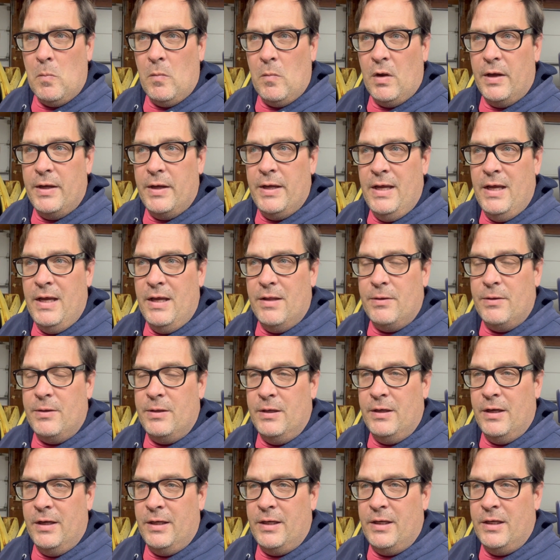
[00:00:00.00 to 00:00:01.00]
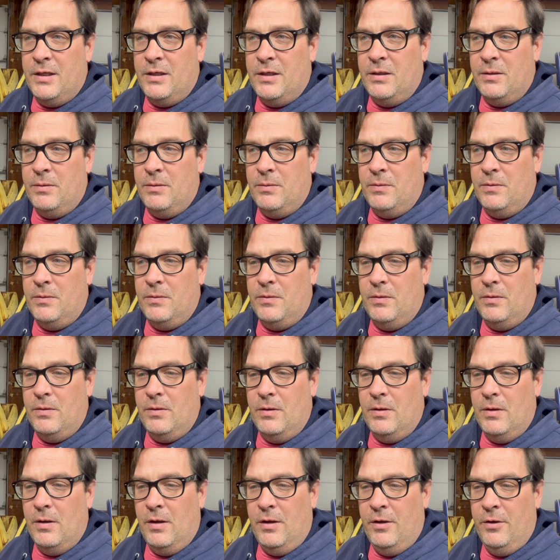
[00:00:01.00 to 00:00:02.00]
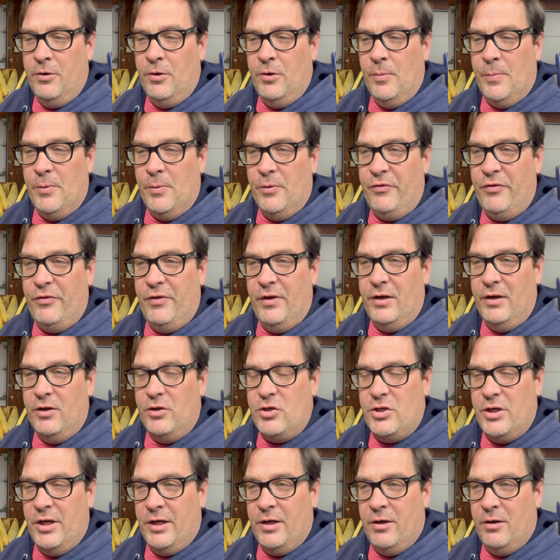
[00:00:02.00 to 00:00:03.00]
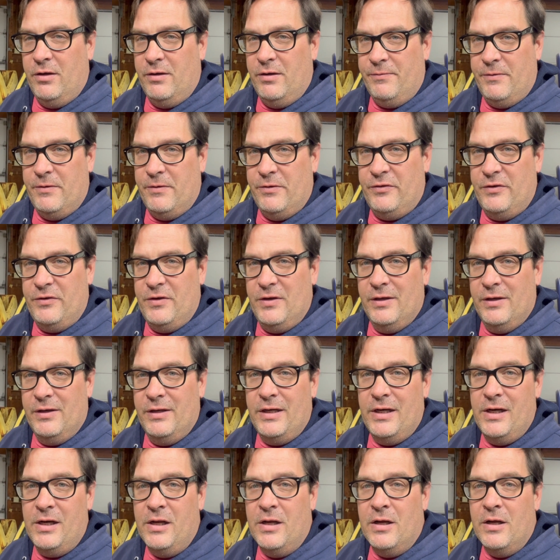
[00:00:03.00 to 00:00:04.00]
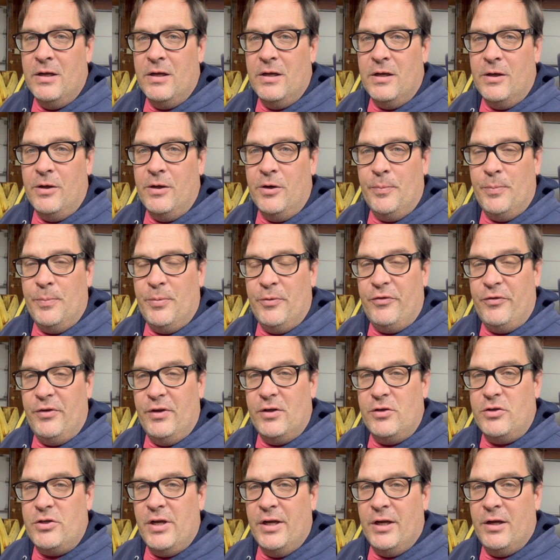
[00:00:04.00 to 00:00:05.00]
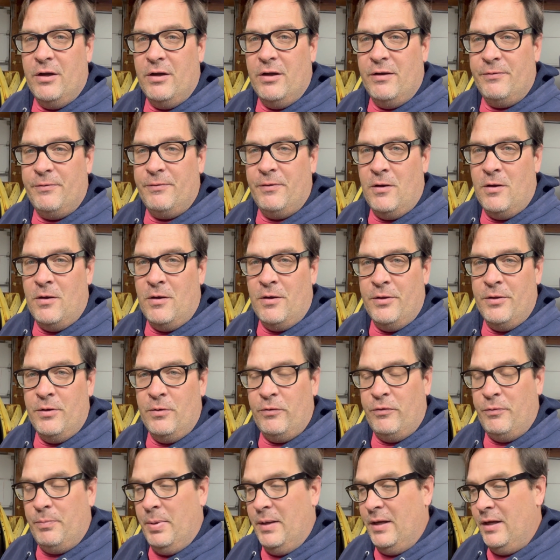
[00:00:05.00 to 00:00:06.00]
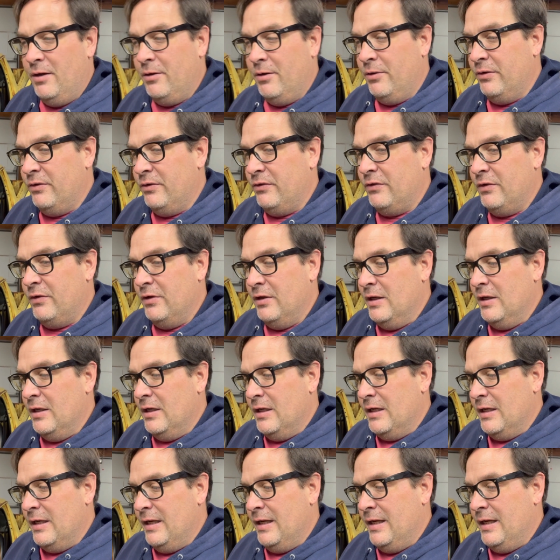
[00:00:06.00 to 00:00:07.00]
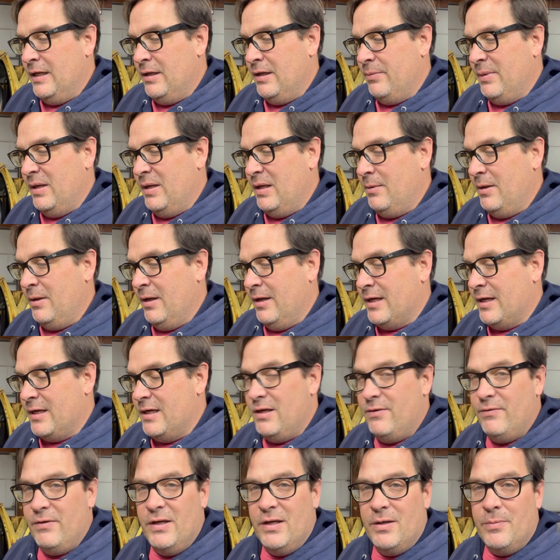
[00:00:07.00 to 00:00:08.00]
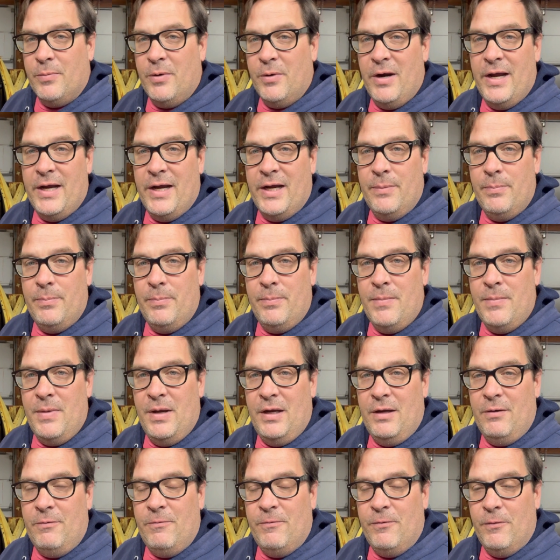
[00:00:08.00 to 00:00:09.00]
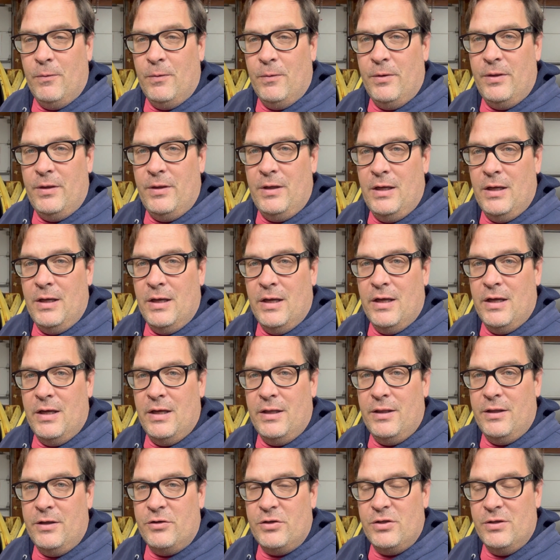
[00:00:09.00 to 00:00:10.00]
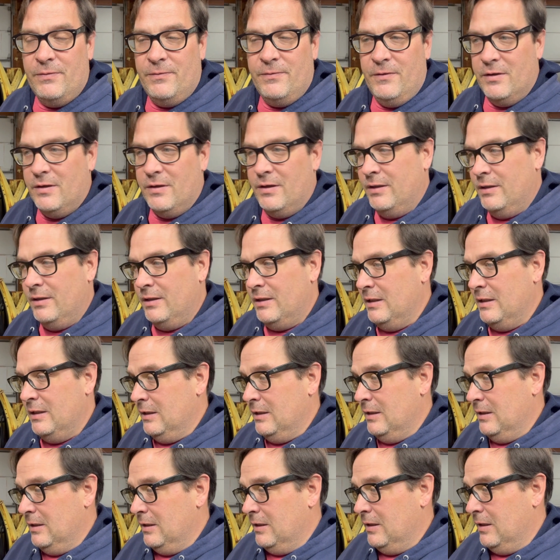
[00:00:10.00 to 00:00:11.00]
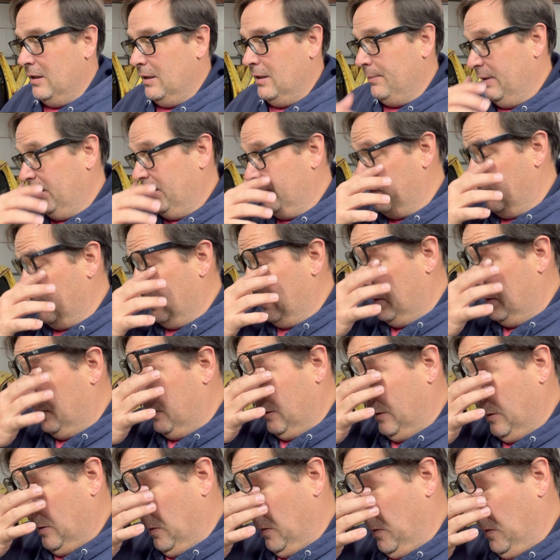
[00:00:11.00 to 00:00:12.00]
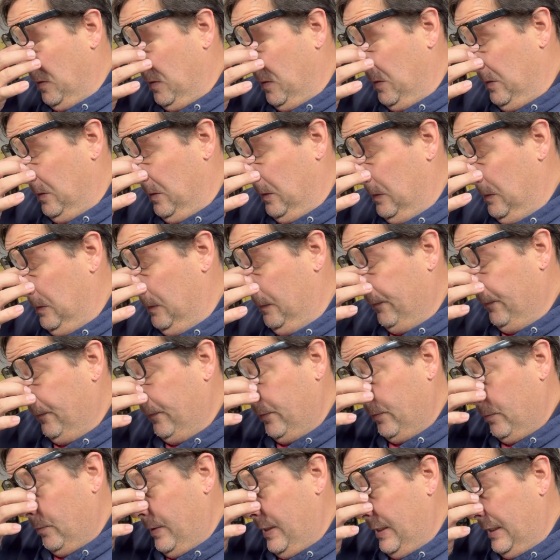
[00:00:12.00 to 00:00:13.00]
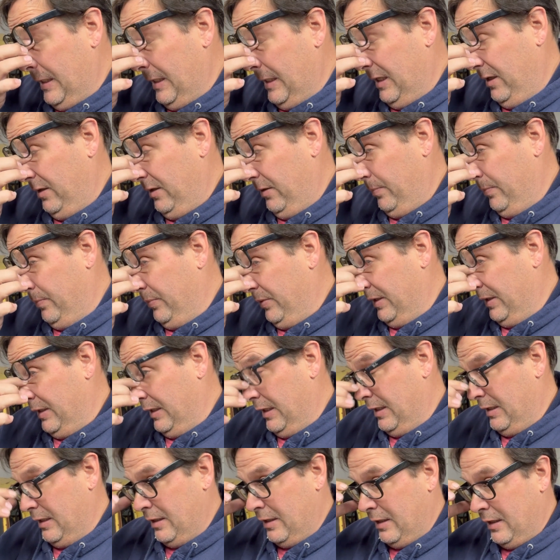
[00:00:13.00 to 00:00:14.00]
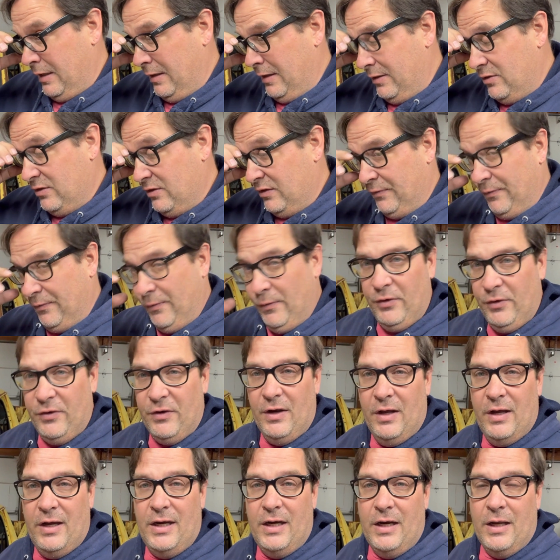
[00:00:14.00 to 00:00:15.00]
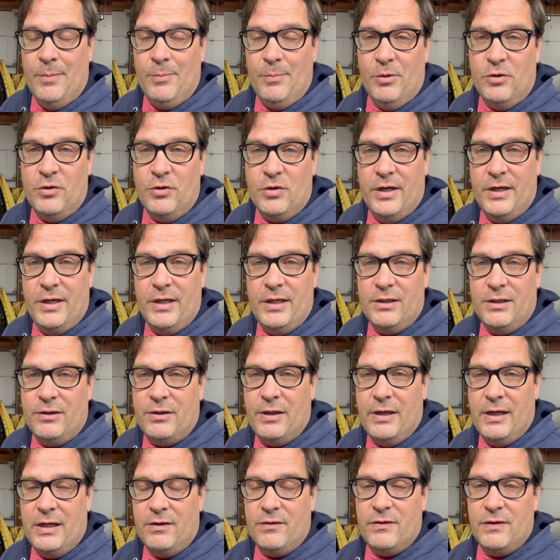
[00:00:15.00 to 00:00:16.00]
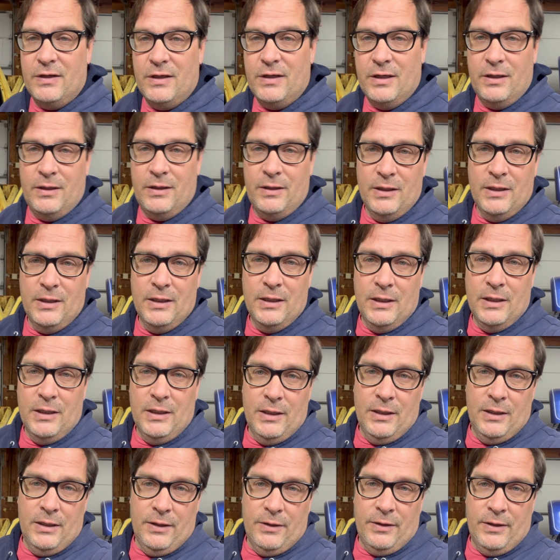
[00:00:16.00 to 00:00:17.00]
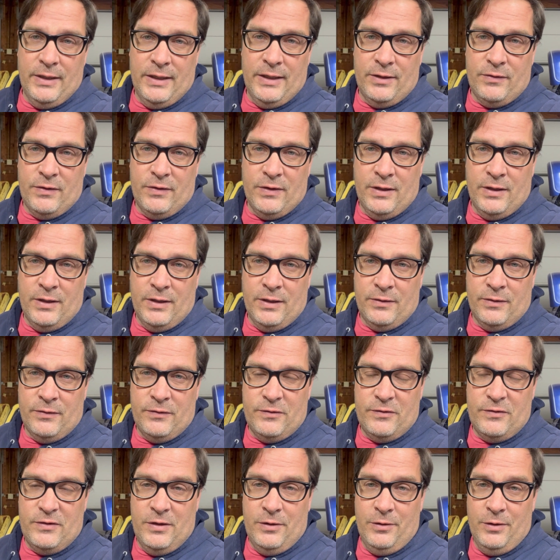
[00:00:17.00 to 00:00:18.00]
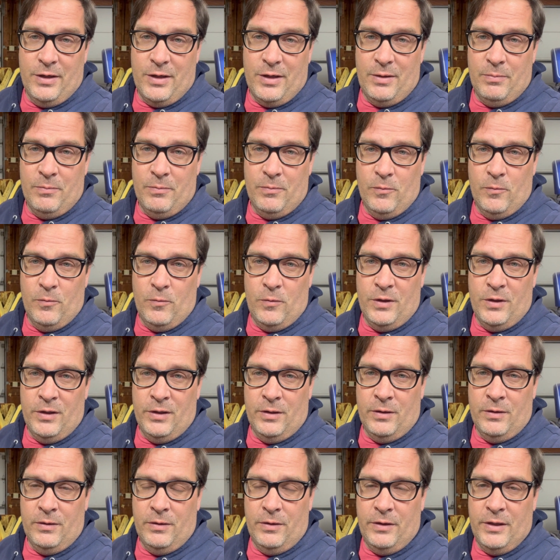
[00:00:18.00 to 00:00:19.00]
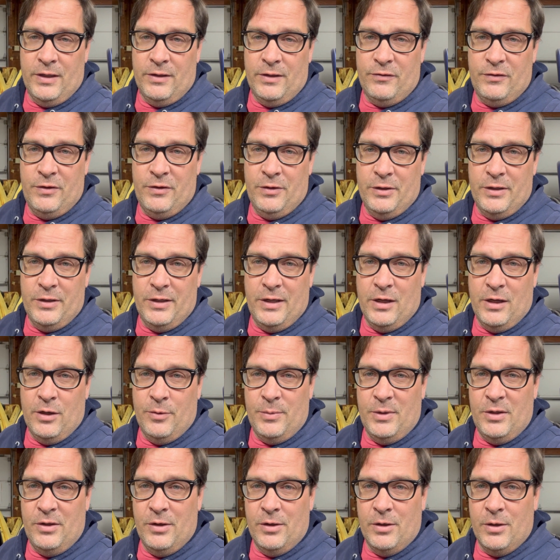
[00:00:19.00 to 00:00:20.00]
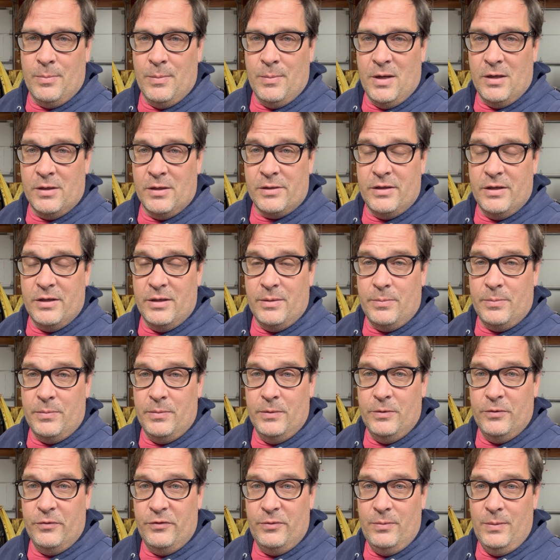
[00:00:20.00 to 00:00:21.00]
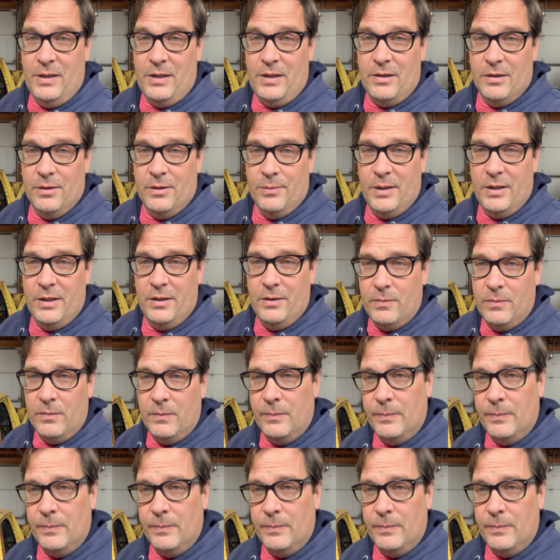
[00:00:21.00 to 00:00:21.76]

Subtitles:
yeah, then I can 100% check off the steering, 100% check off all those pedals, and maybe I can even get a bracket made for the shifter. That's kind of the goal for the weekend, but just for tonight, I'm going to try to get that steering wheel, that steering column in there and mocked up. Sweet, here we go.